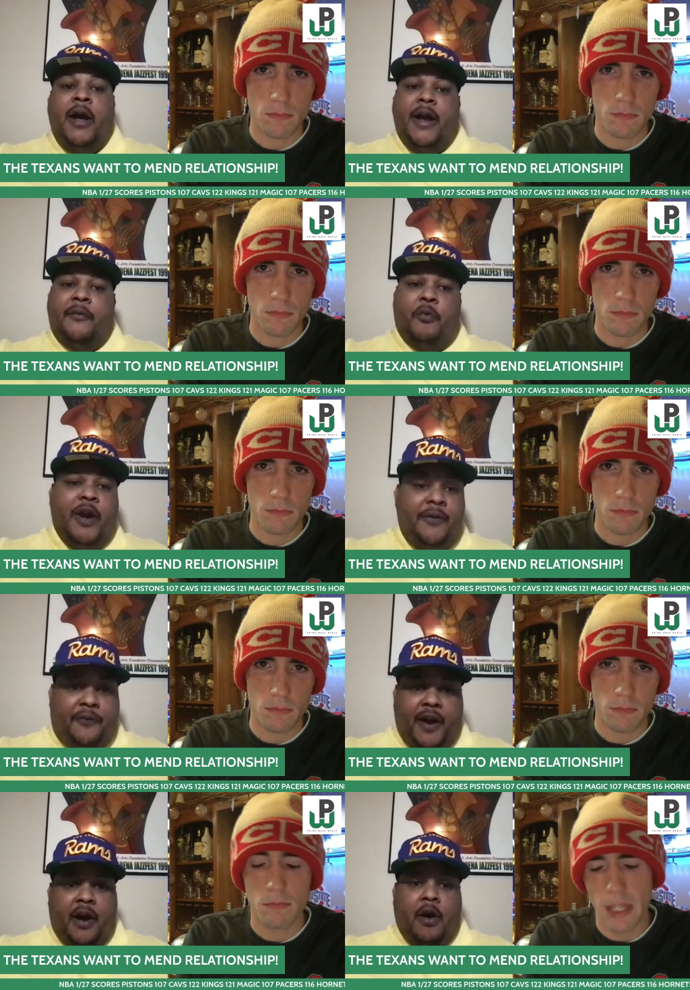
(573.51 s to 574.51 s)
Speaker 1: If we
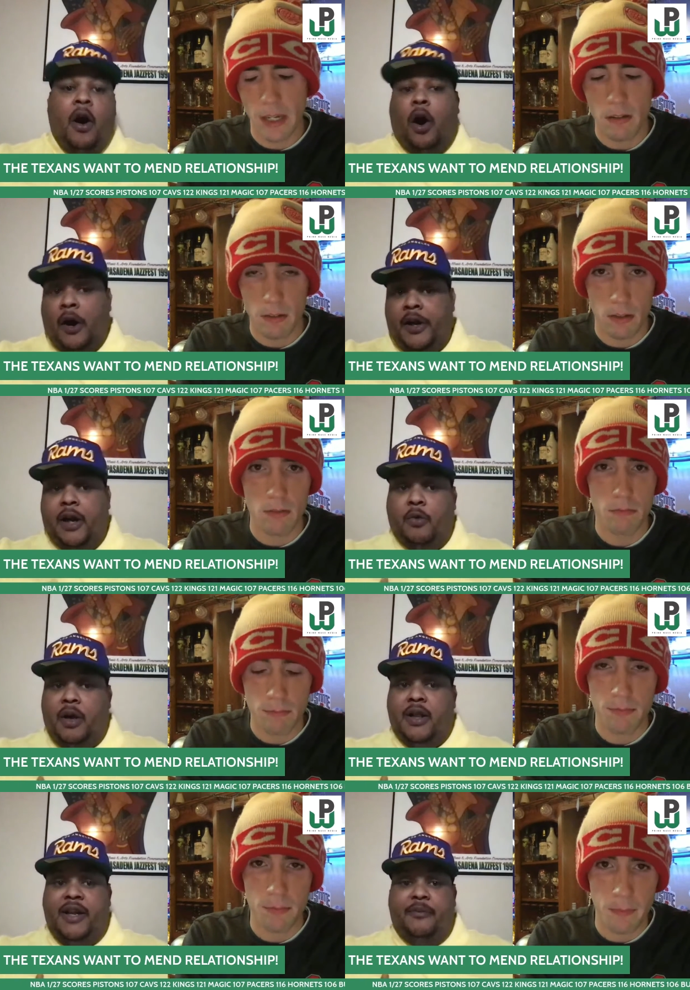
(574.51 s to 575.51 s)
fail, yeah. are you gonna want to
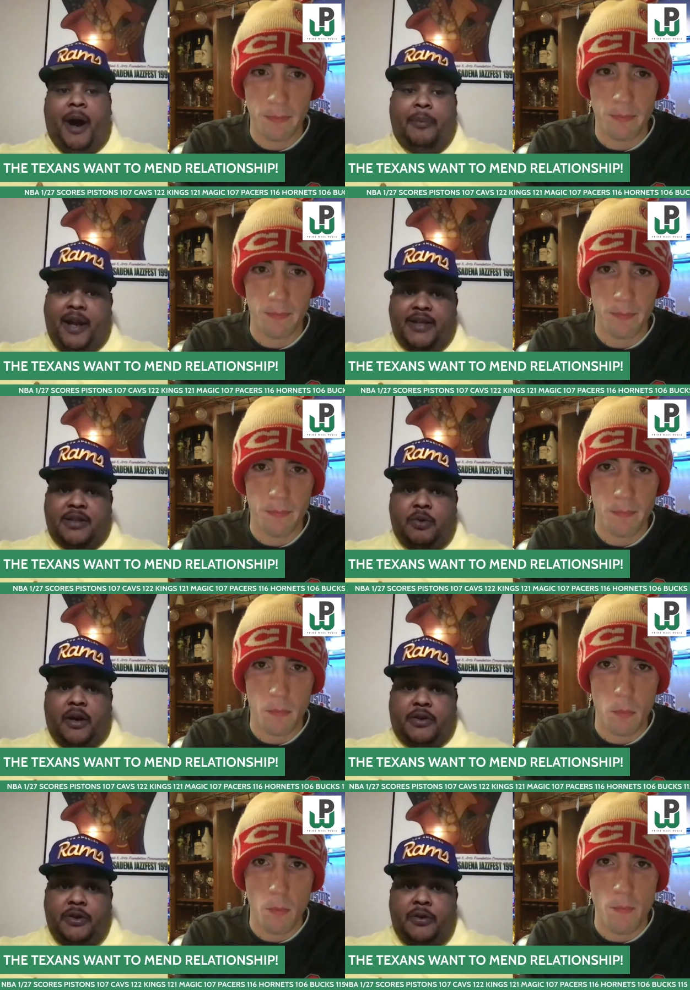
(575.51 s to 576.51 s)
leave my place as well
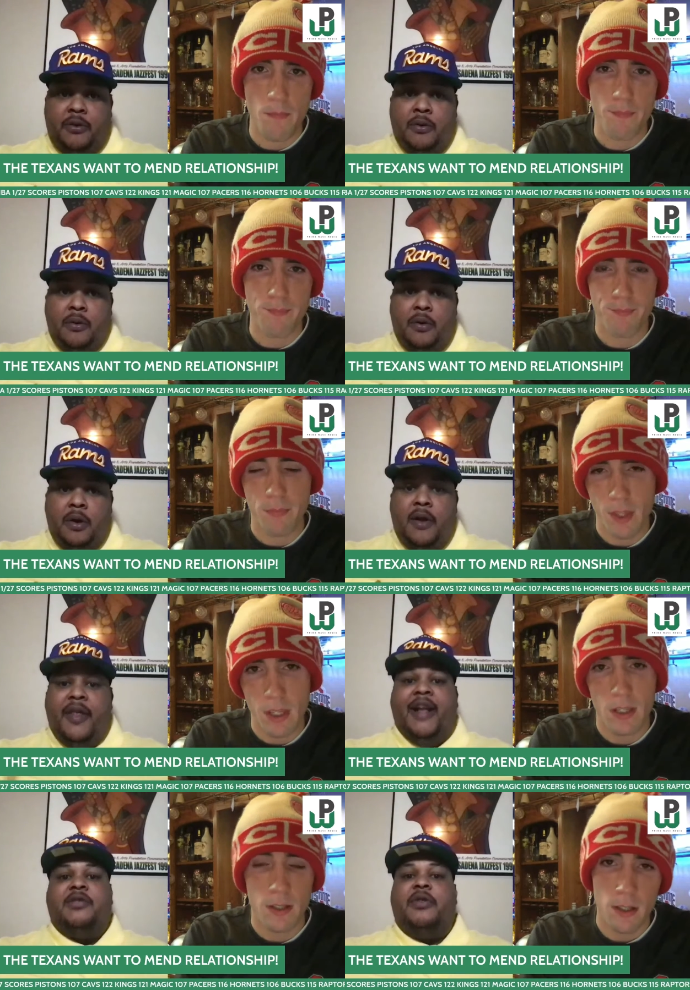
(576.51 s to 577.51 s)
too?
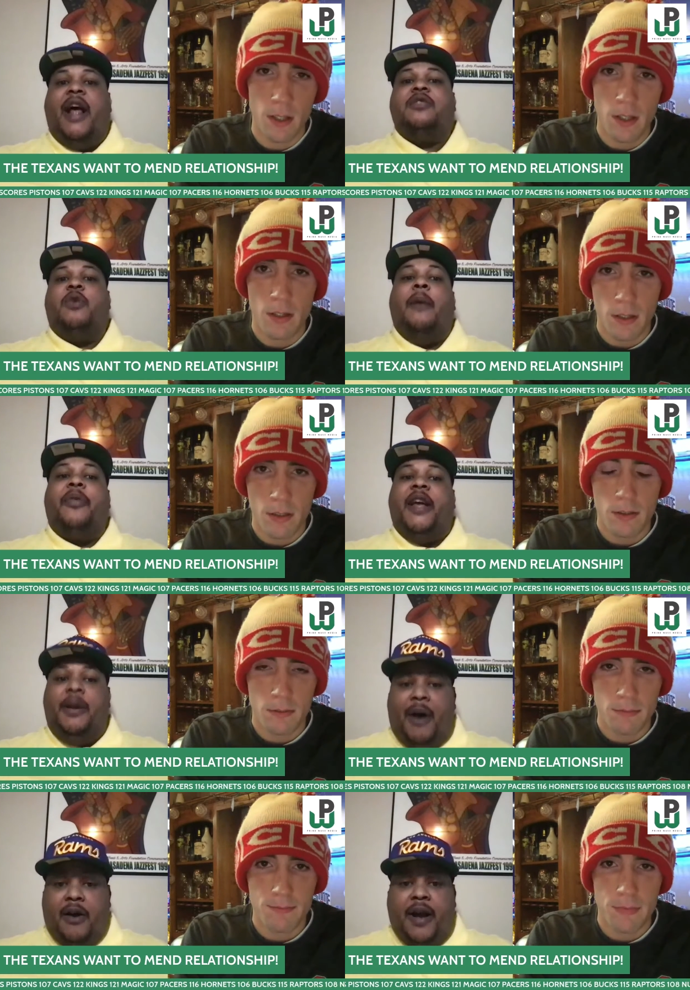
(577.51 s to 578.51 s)
That's that's what I'm thinking
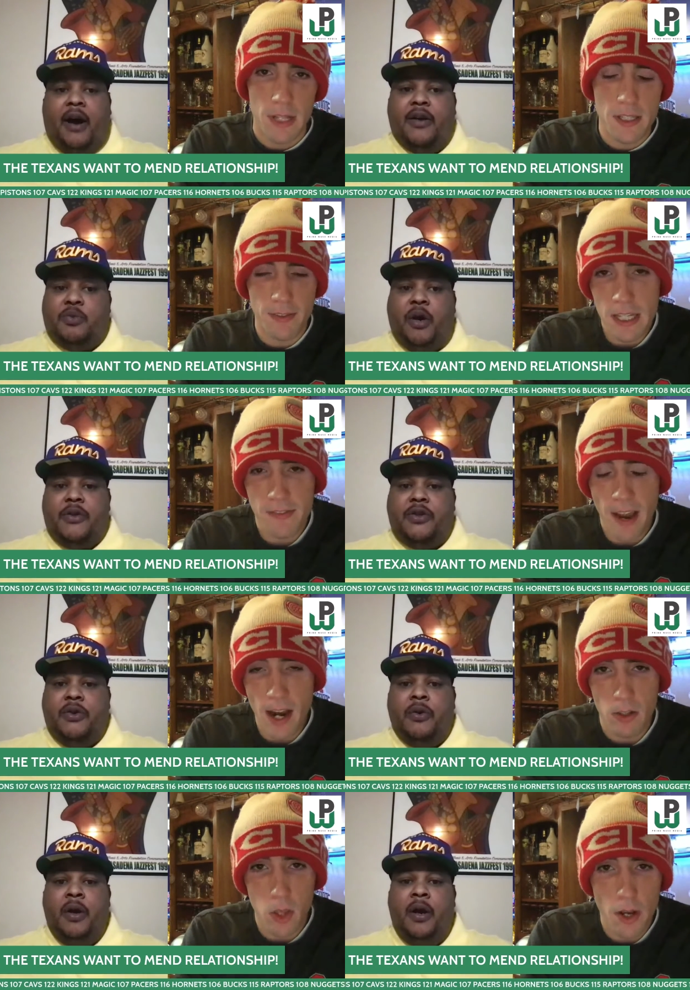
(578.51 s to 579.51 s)
about now as well. it's Fair.
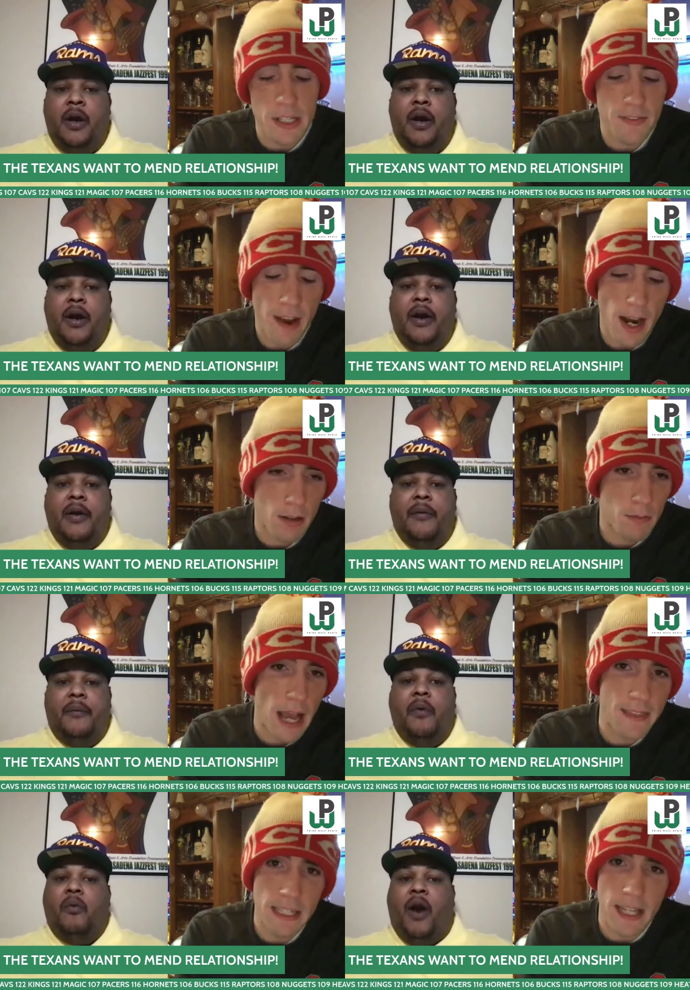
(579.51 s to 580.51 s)
Speaker 2: Look, it's fair. I
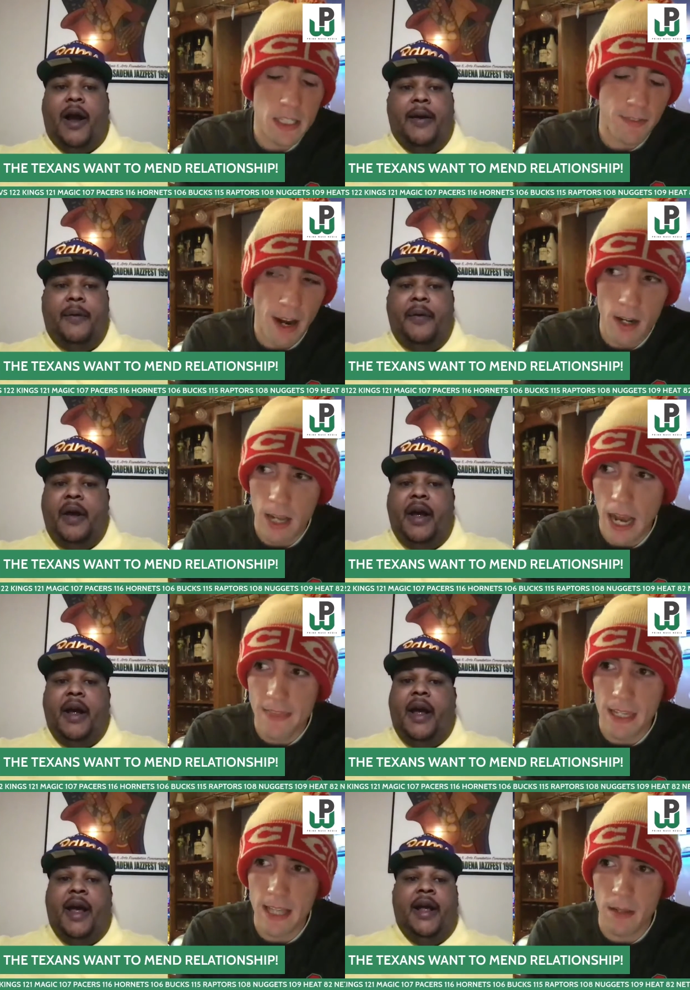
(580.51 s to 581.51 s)
think right. that's fair. I
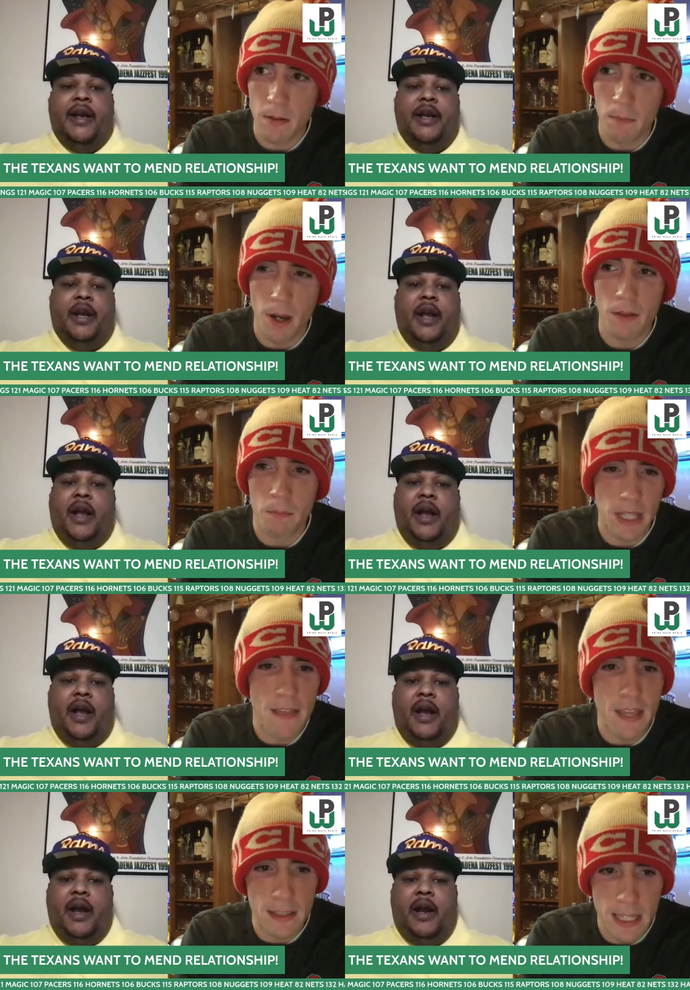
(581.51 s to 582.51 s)
think that, and, but, but I
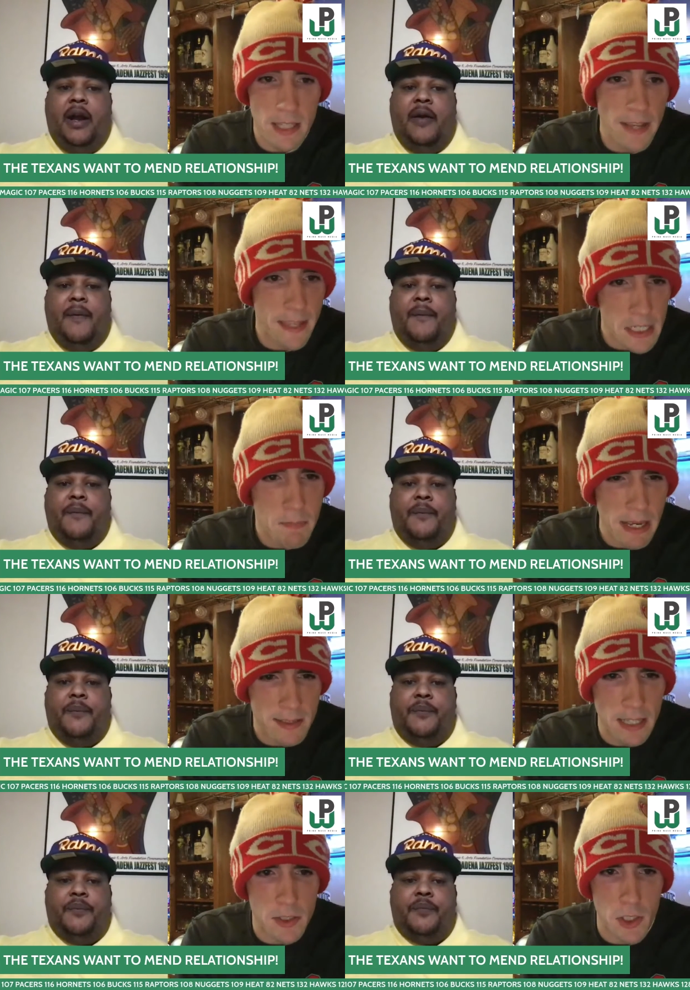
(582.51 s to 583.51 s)
think it, I think it's based
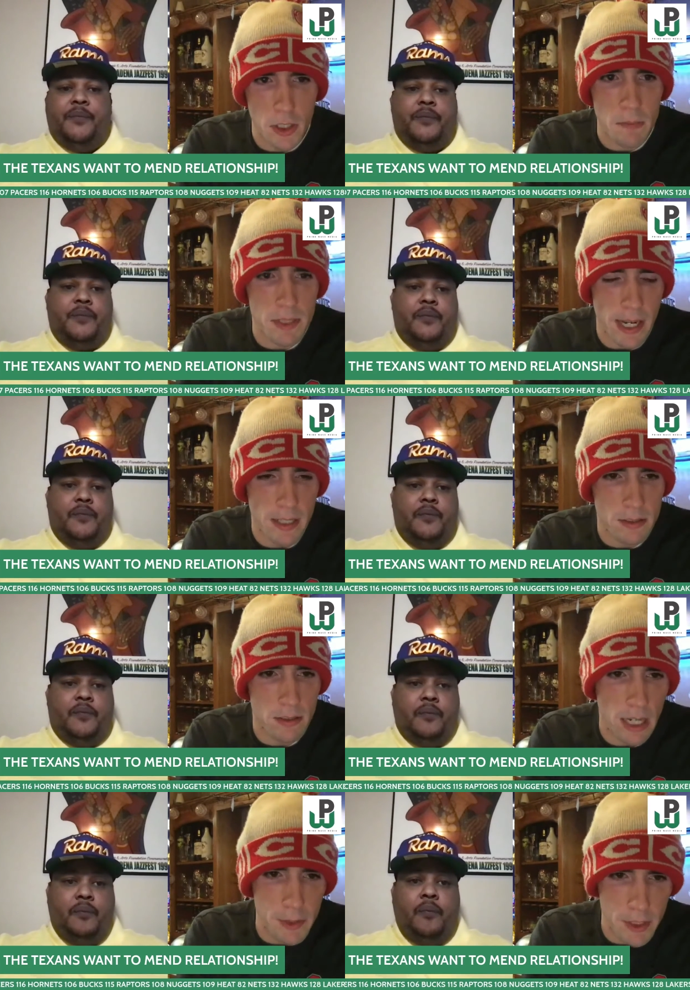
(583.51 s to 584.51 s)
on circumstance.
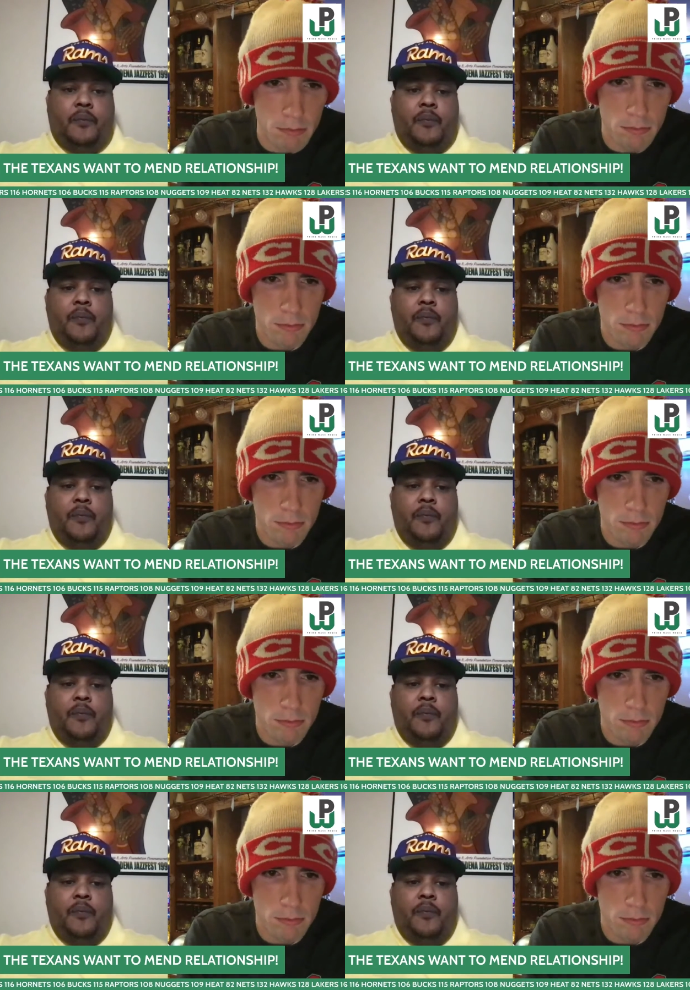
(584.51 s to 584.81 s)
I do.